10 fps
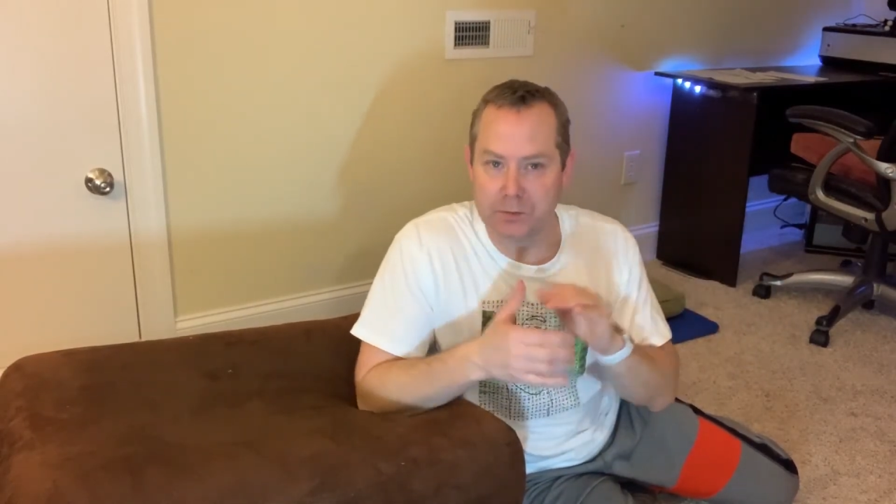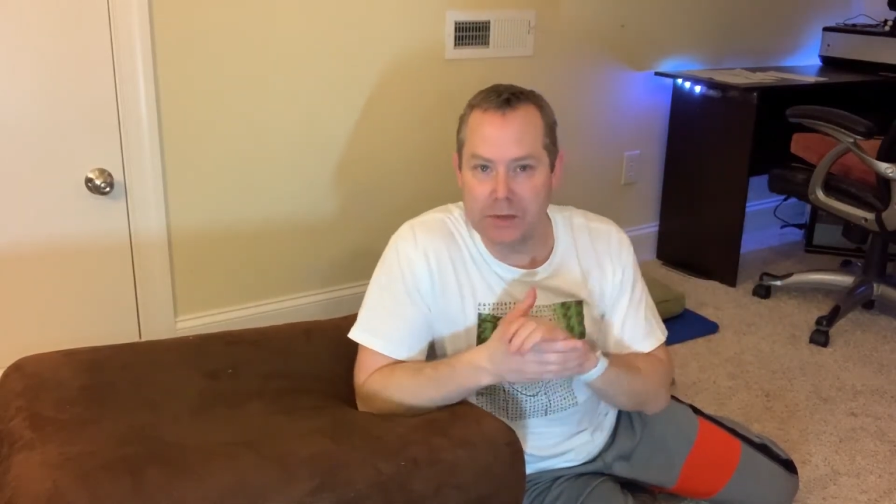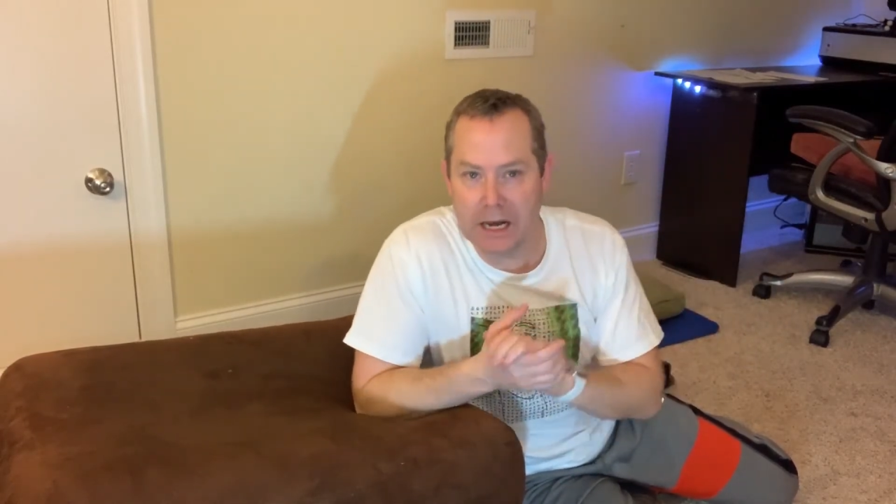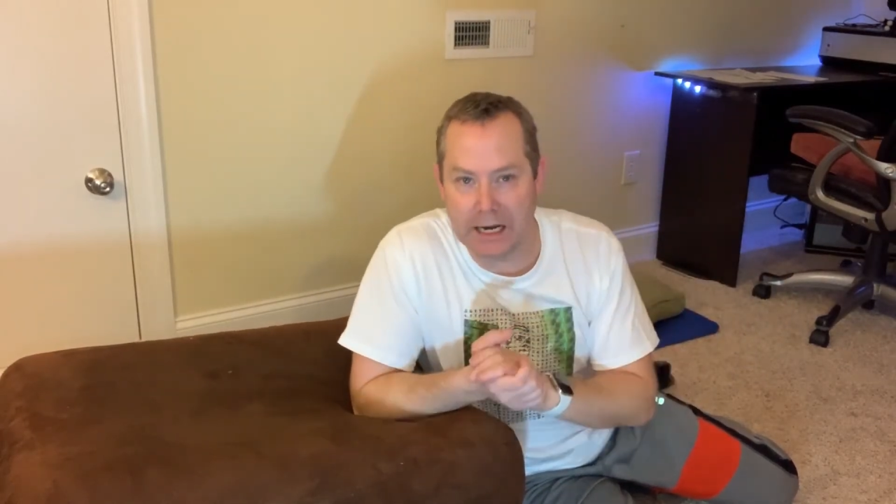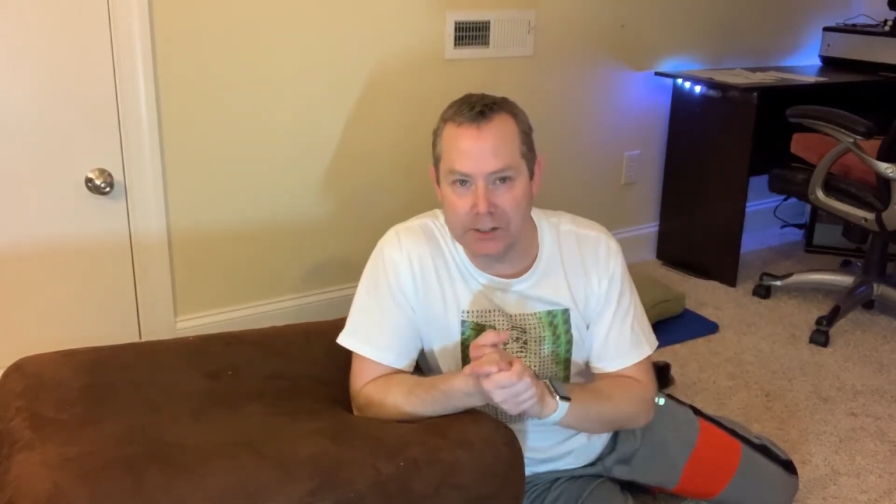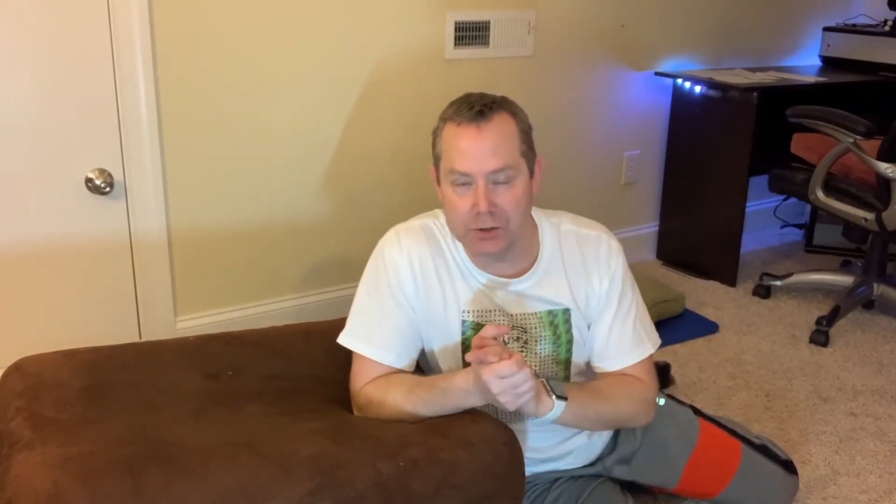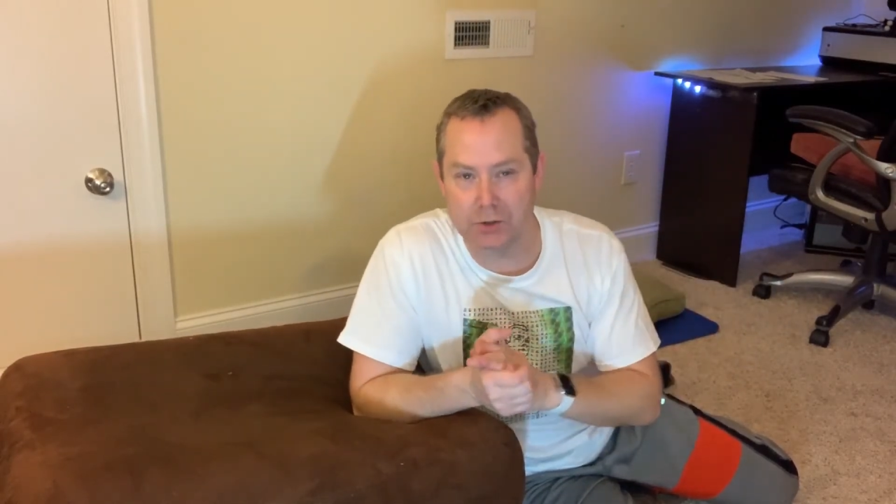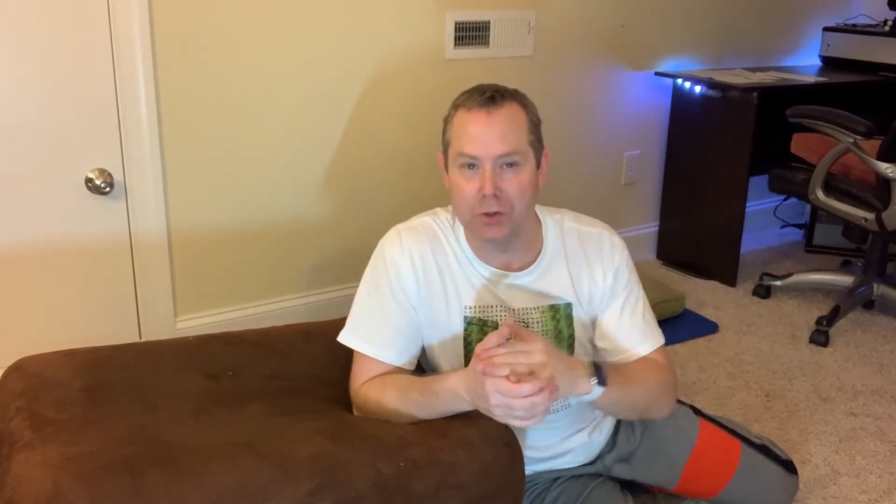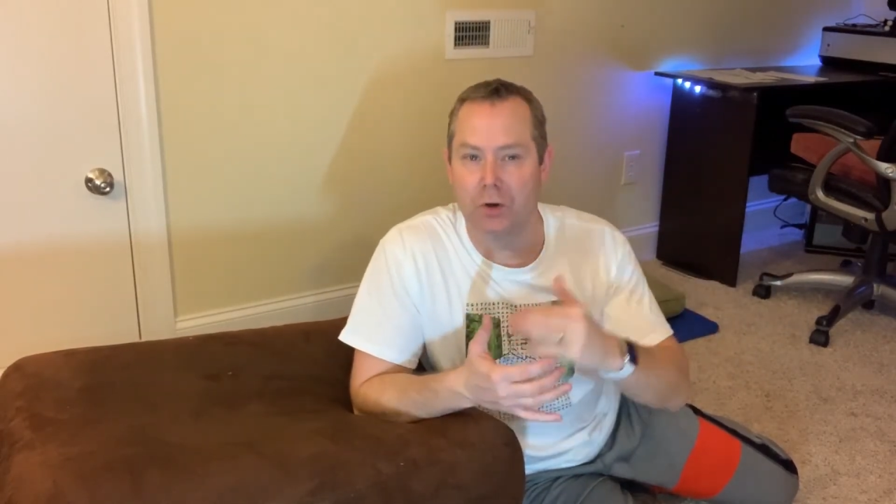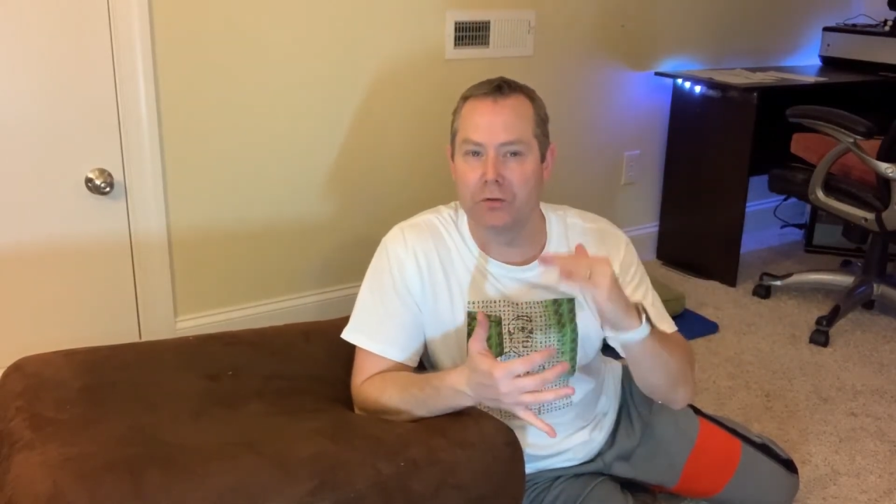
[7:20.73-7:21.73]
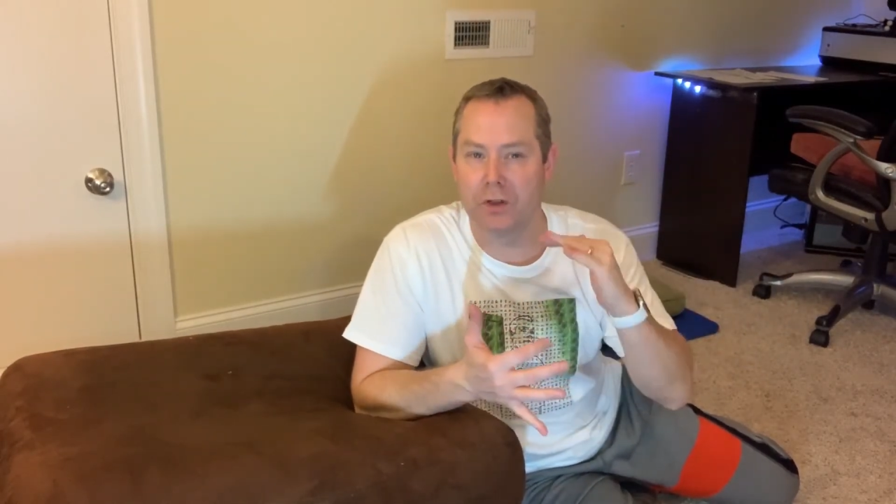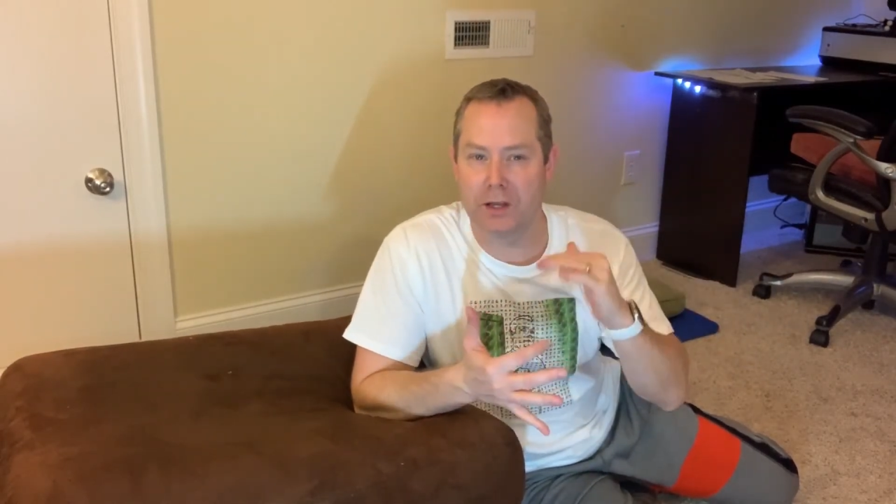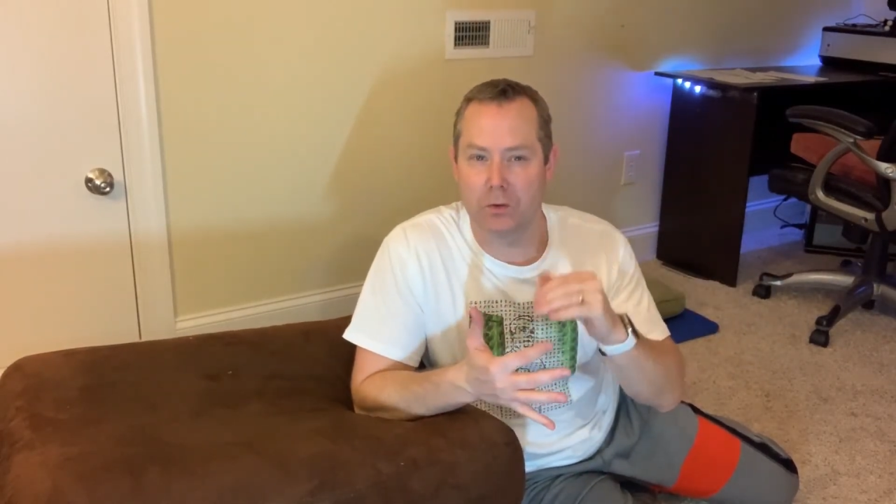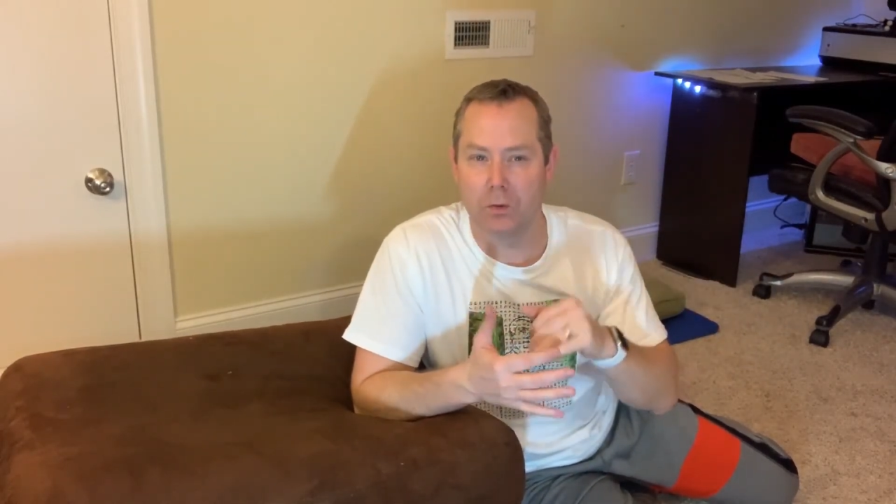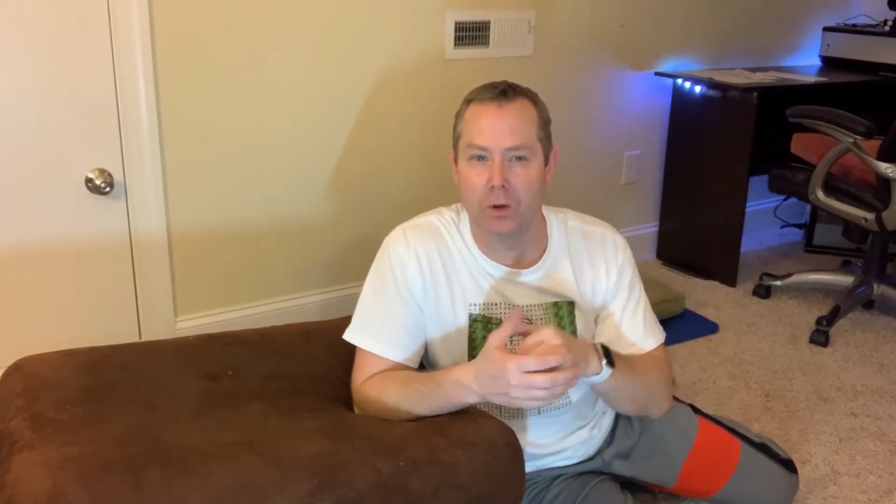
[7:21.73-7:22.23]
behind you so you don't feel
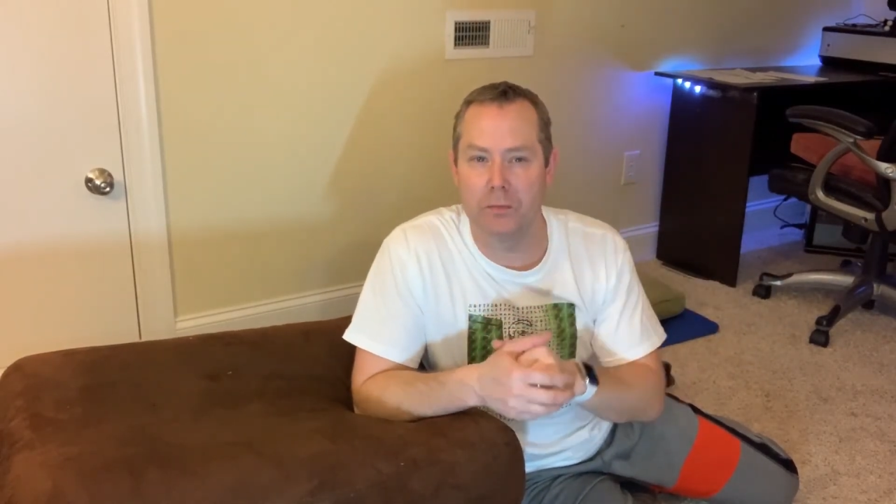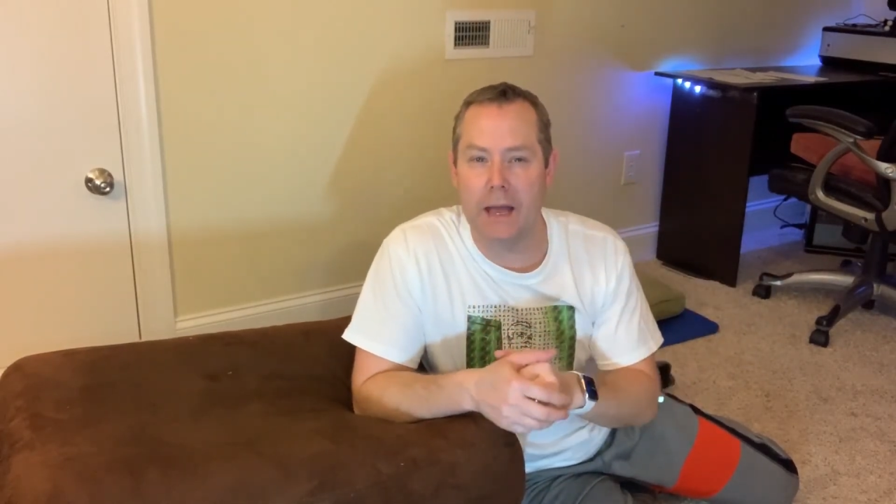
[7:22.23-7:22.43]
like you're rolling